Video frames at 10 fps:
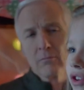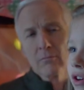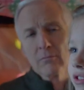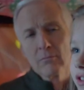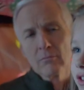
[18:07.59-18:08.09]

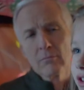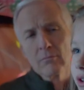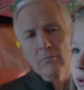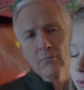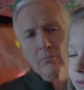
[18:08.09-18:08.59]

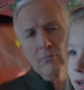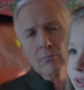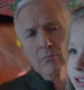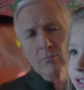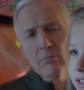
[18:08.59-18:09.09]

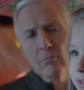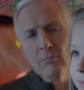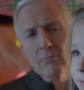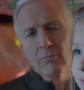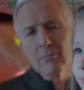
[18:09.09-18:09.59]

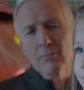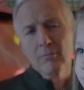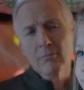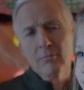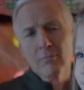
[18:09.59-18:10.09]
[no speech]